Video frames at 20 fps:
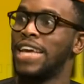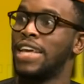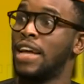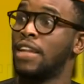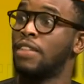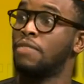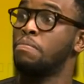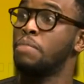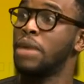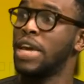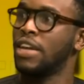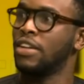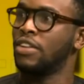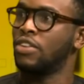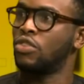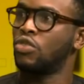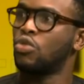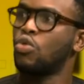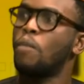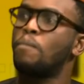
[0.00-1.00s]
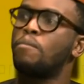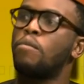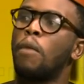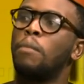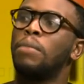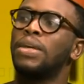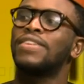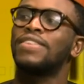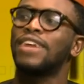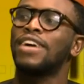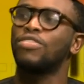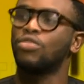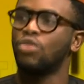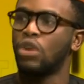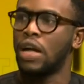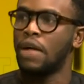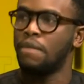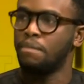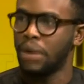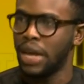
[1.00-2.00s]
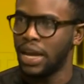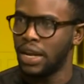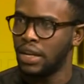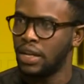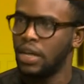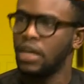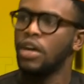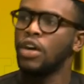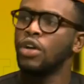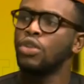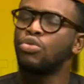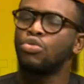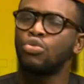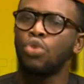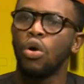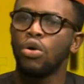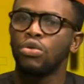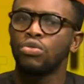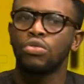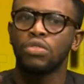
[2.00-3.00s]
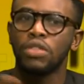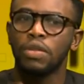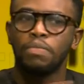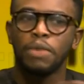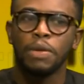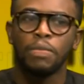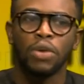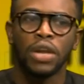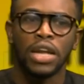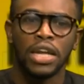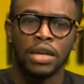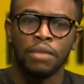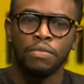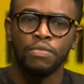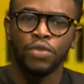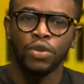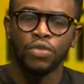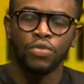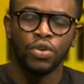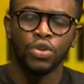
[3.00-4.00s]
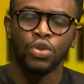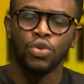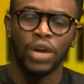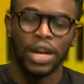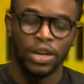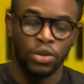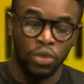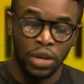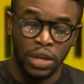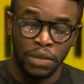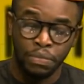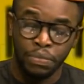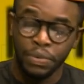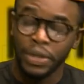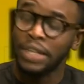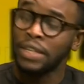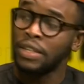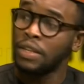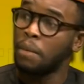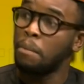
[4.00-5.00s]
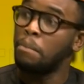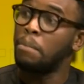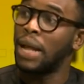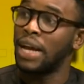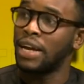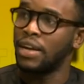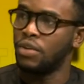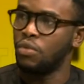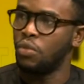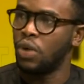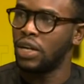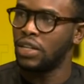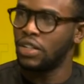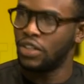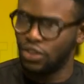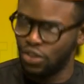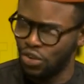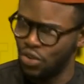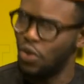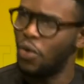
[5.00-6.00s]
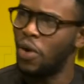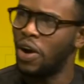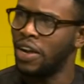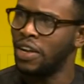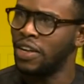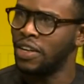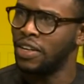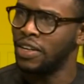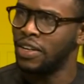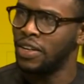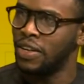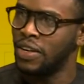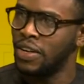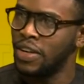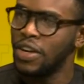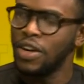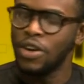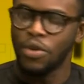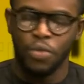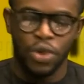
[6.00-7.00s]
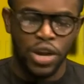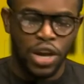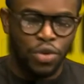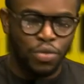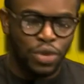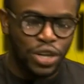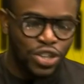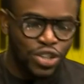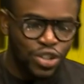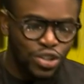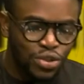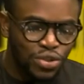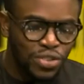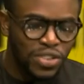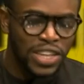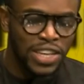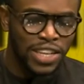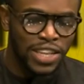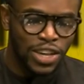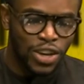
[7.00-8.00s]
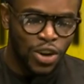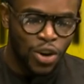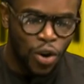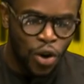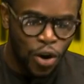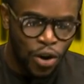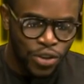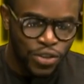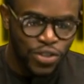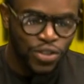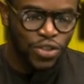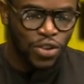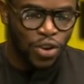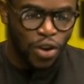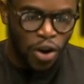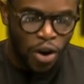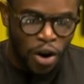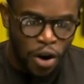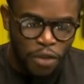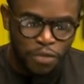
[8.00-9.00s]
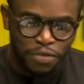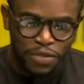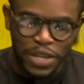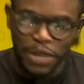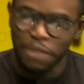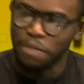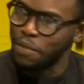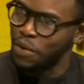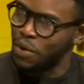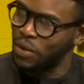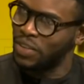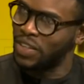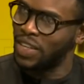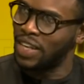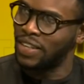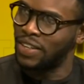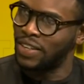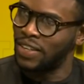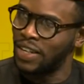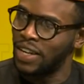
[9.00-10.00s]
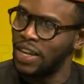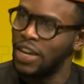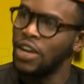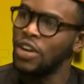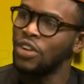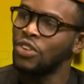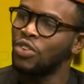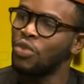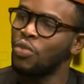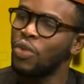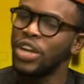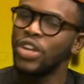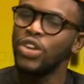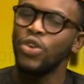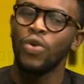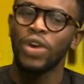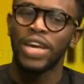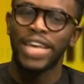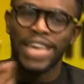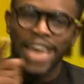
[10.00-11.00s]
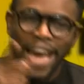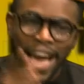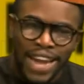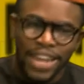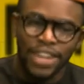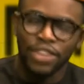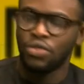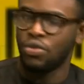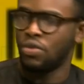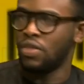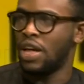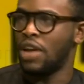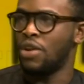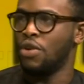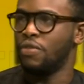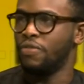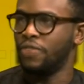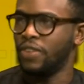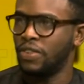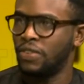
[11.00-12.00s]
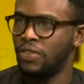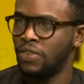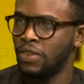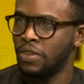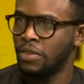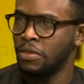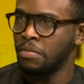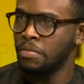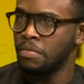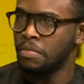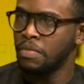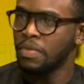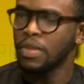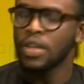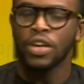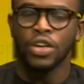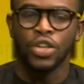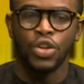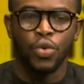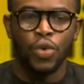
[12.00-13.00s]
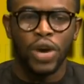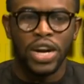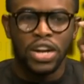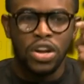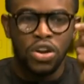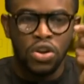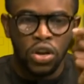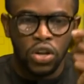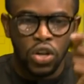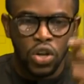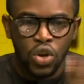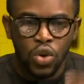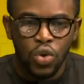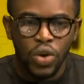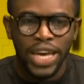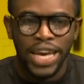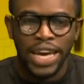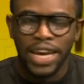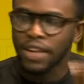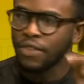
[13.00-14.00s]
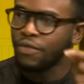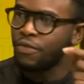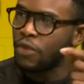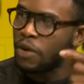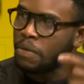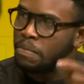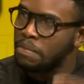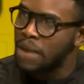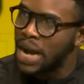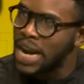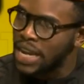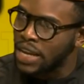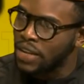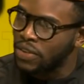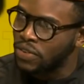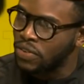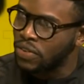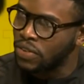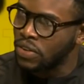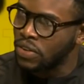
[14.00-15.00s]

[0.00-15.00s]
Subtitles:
means to publicize your campaign. Talk to the people, let them vote for you. You can only print black and white. Do you know why? We are reducing the cost of the process. So when you get into that office, you are not looking for monies